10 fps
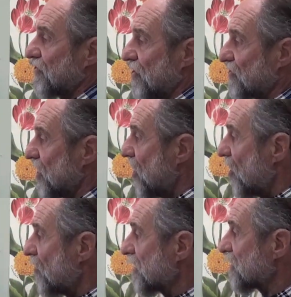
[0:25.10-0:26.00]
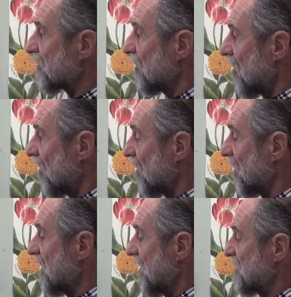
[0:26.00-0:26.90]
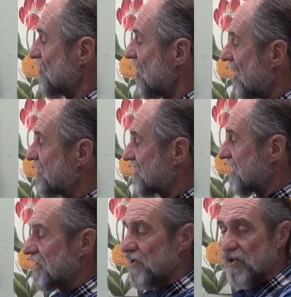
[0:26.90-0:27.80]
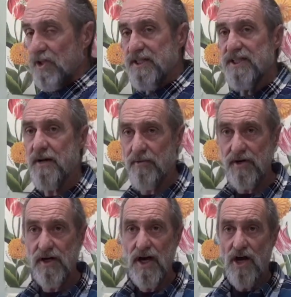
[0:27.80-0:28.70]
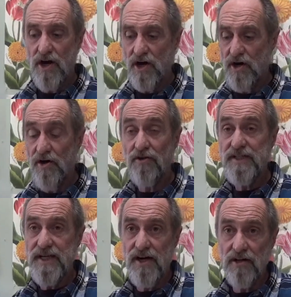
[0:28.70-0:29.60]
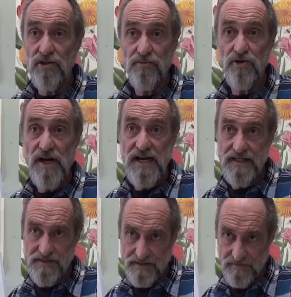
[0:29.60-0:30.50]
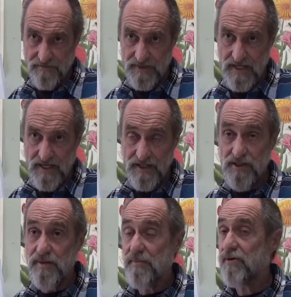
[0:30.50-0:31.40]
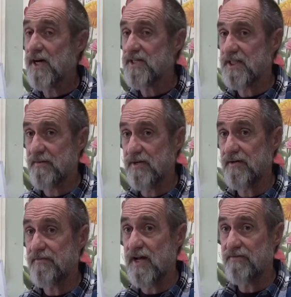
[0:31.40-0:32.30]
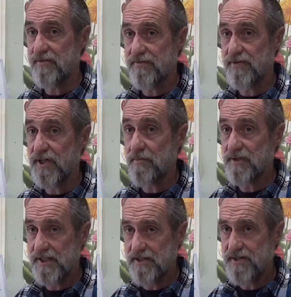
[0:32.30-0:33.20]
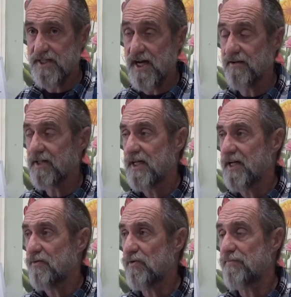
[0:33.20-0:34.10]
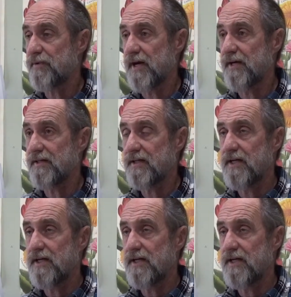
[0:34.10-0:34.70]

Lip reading: grows all winter long and you harvest it in the early summer, are all these heirloom grains. This has been a project I've been involved with for a couple of years now. We've been